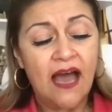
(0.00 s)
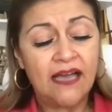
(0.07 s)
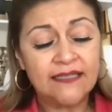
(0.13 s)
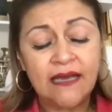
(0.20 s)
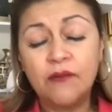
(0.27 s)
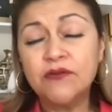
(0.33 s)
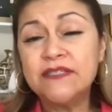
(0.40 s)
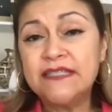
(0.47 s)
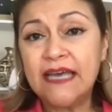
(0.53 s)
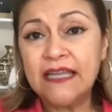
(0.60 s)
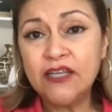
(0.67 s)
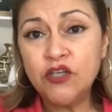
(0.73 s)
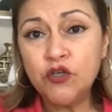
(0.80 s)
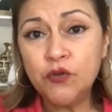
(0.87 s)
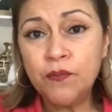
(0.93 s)
As I was
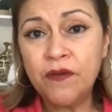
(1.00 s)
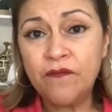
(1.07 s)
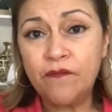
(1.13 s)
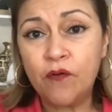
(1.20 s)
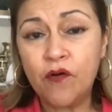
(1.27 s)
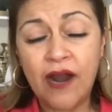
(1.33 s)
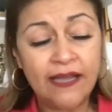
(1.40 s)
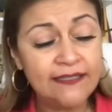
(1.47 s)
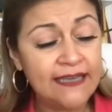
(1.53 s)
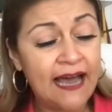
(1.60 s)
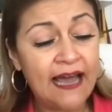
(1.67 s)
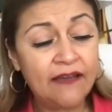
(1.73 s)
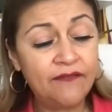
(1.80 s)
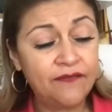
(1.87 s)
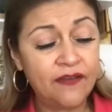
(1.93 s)
telling you before I
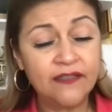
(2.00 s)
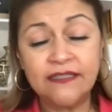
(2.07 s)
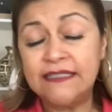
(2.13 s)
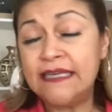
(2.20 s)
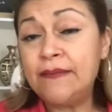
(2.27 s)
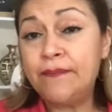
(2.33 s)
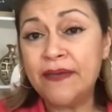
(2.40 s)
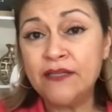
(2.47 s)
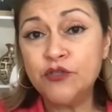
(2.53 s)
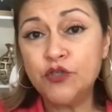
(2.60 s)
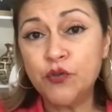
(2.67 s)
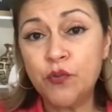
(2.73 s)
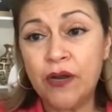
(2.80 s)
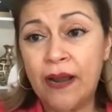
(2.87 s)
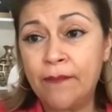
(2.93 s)
dive deep
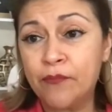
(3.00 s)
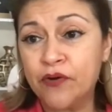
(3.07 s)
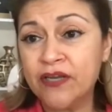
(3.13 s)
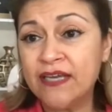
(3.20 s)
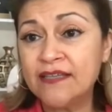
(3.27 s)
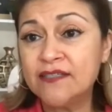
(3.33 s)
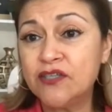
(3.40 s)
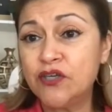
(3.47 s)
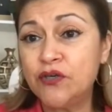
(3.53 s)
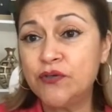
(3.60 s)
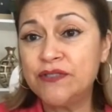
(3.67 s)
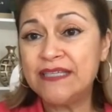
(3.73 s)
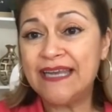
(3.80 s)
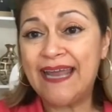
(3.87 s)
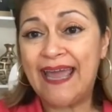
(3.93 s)
into what I'm bringing to
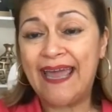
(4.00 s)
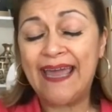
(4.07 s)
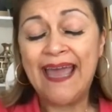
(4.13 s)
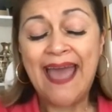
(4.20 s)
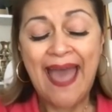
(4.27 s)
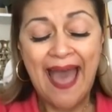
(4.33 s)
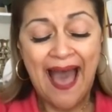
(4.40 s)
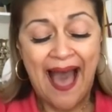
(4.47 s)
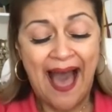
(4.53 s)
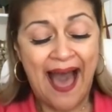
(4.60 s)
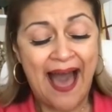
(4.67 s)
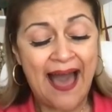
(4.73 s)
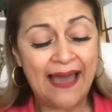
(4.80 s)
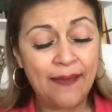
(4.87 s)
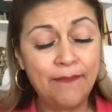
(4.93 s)
you today,
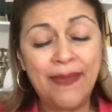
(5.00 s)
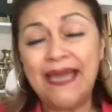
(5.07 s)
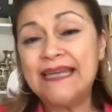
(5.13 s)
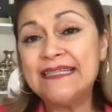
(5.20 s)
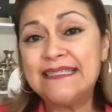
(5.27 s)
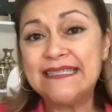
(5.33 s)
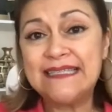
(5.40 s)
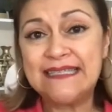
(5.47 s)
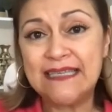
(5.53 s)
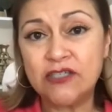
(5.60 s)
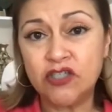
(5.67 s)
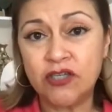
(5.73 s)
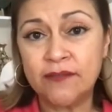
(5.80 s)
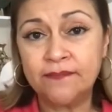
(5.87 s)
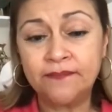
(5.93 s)
I made a
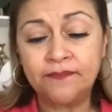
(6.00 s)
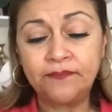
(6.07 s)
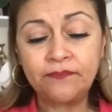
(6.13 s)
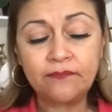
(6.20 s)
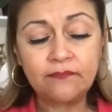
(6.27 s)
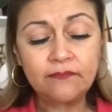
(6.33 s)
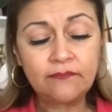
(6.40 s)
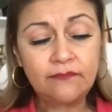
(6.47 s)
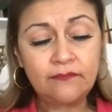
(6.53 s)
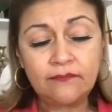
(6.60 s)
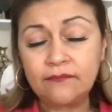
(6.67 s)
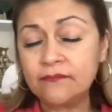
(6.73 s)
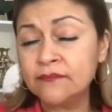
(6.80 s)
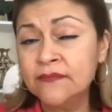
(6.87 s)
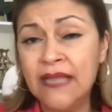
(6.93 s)
decision.
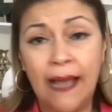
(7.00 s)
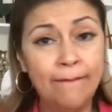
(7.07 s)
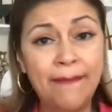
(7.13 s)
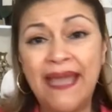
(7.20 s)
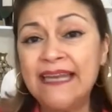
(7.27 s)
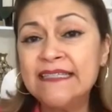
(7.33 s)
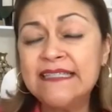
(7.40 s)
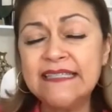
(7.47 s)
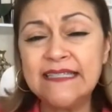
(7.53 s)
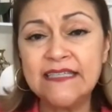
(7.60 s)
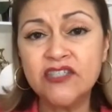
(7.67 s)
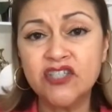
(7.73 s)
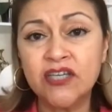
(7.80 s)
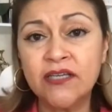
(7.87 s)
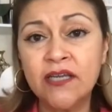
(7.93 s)
I made a
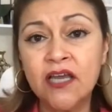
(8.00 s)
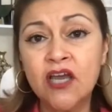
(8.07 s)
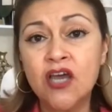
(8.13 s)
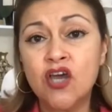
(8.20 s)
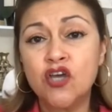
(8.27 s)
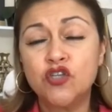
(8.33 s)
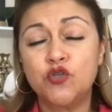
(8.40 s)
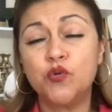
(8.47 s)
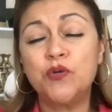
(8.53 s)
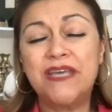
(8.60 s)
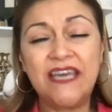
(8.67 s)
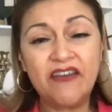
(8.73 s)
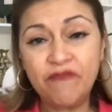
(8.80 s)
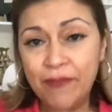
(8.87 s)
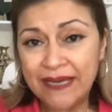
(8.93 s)
decision to
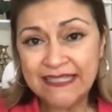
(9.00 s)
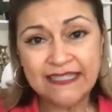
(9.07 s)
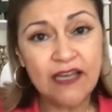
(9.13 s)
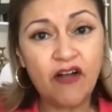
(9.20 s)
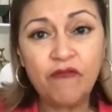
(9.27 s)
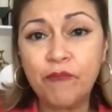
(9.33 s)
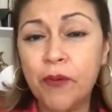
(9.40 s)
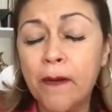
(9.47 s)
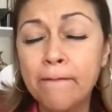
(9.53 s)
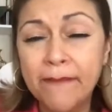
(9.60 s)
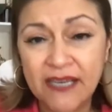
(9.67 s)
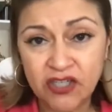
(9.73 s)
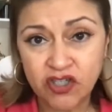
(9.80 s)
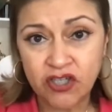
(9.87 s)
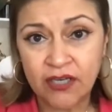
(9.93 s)
give myself
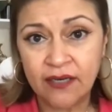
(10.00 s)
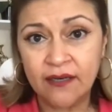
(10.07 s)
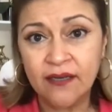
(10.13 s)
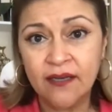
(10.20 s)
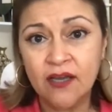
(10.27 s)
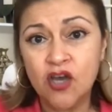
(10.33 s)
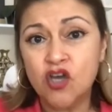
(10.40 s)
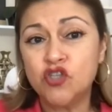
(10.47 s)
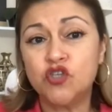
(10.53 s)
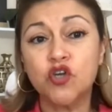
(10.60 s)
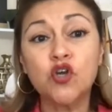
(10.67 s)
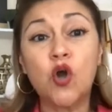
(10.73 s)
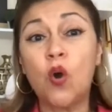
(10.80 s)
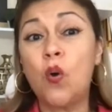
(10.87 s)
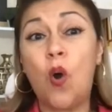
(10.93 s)
permission to
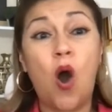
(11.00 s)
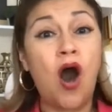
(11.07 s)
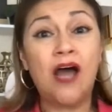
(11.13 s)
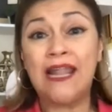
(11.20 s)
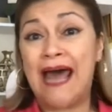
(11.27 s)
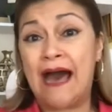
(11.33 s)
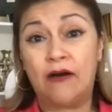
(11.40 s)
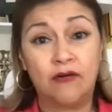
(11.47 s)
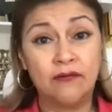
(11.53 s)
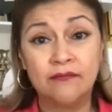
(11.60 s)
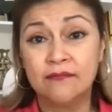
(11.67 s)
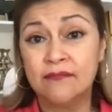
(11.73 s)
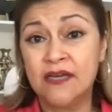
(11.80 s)
go all out.